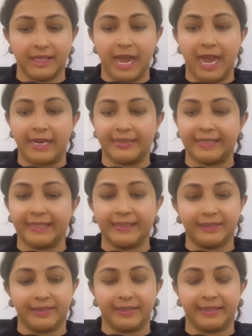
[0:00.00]
I think
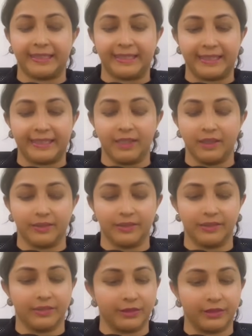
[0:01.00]
the
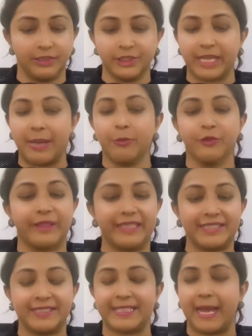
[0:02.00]
some of
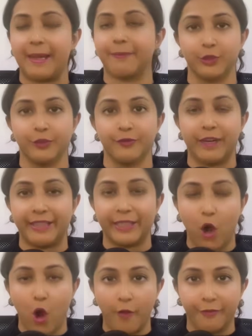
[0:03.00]
these steps are very
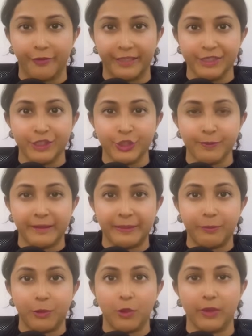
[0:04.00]
obvious to
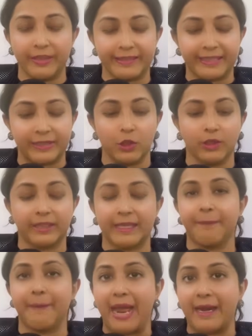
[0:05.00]
people when they look
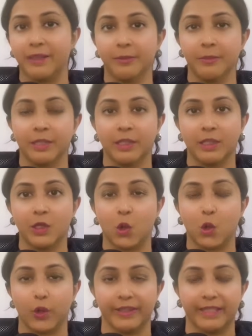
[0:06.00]
at Panama
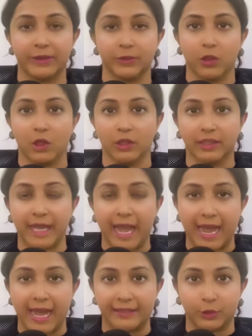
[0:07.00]
or they look
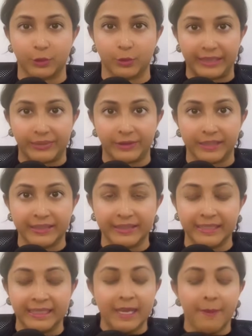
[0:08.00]
at Greenland.
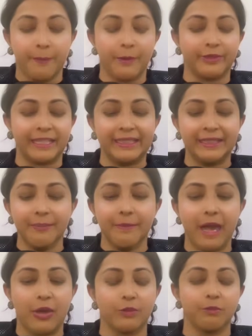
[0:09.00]
But think
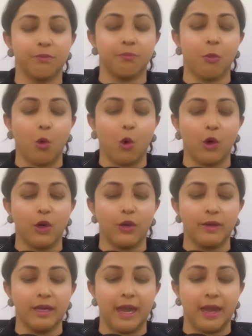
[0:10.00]
about
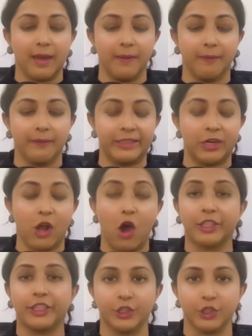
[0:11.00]
more
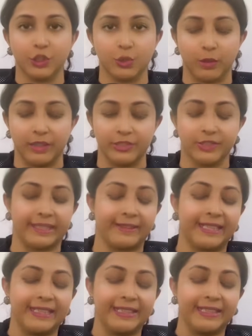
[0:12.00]
innocuous ones. Like think